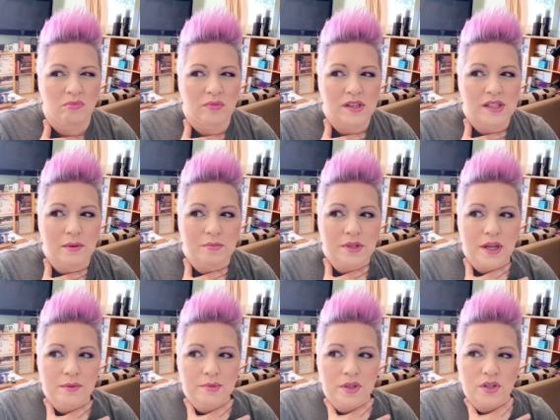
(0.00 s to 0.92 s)

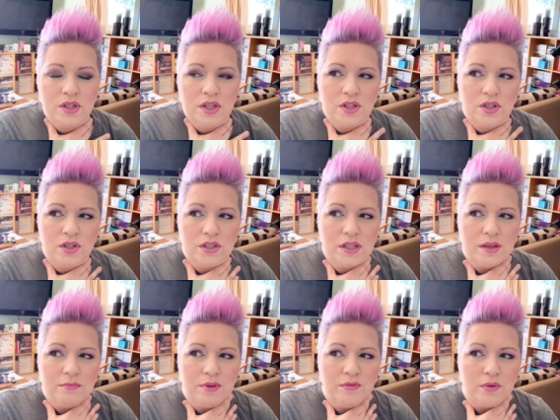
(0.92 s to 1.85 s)
sometimes our t-shirts
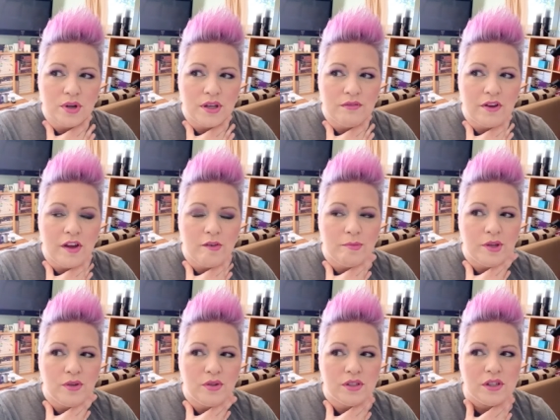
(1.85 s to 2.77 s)
can be 45 but
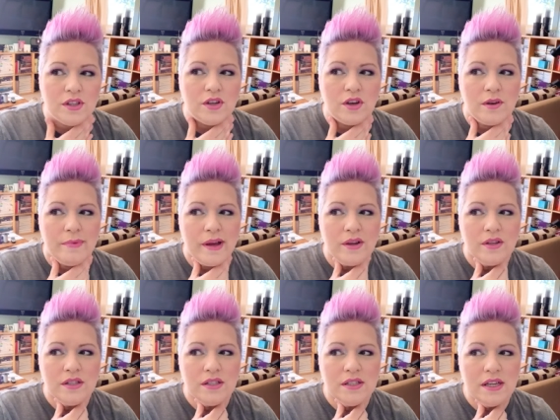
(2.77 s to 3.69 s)
usually they're about
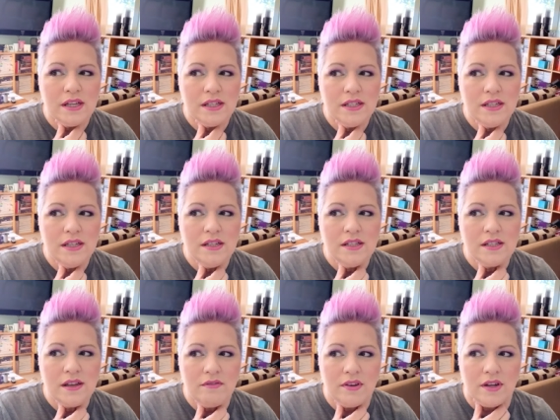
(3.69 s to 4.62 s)
60
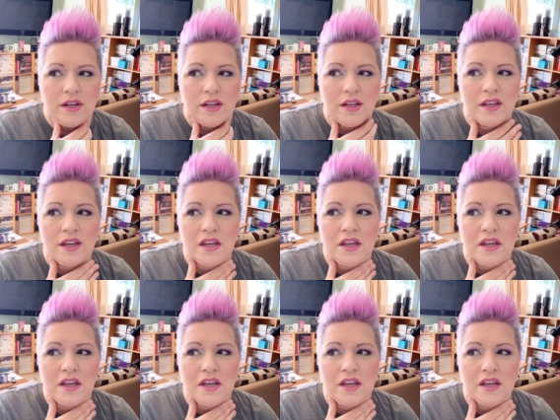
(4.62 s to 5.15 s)
70